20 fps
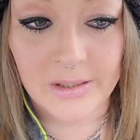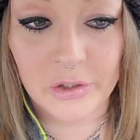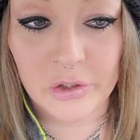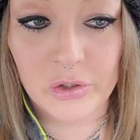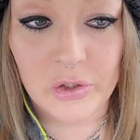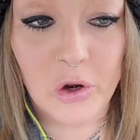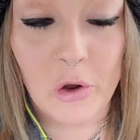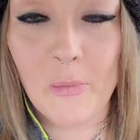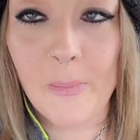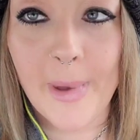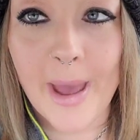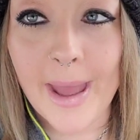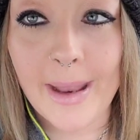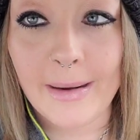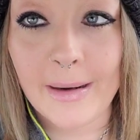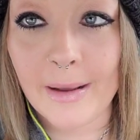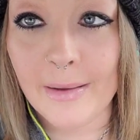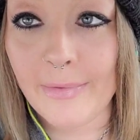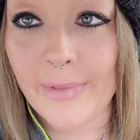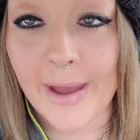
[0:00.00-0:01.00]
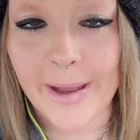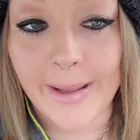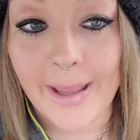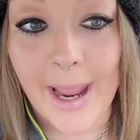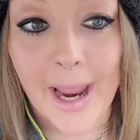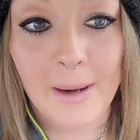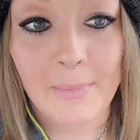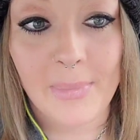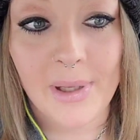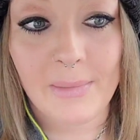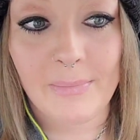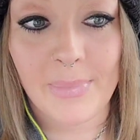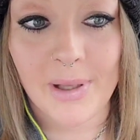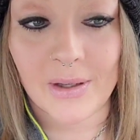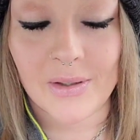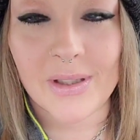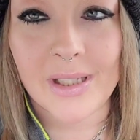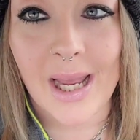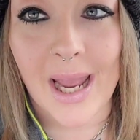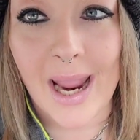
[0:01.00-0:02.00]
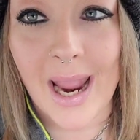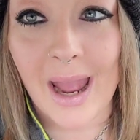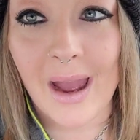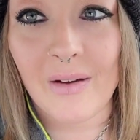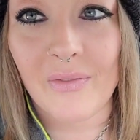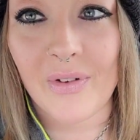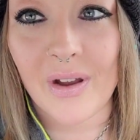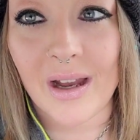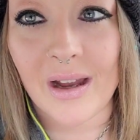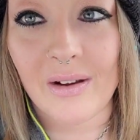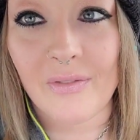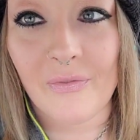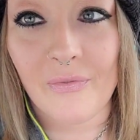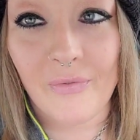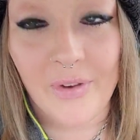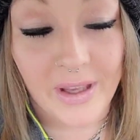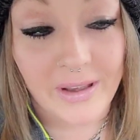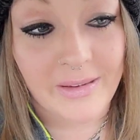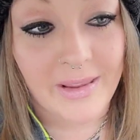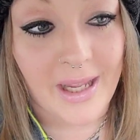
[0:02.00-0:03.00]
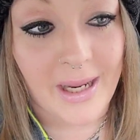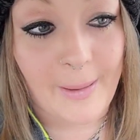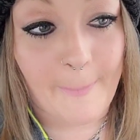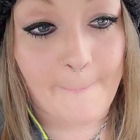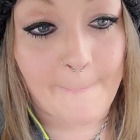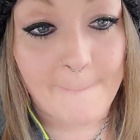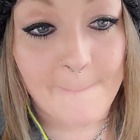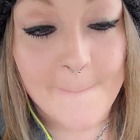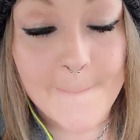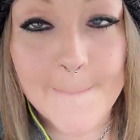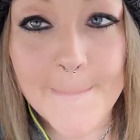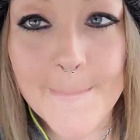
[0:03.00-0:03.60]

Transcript: snowmen that can be built, I have a feeling.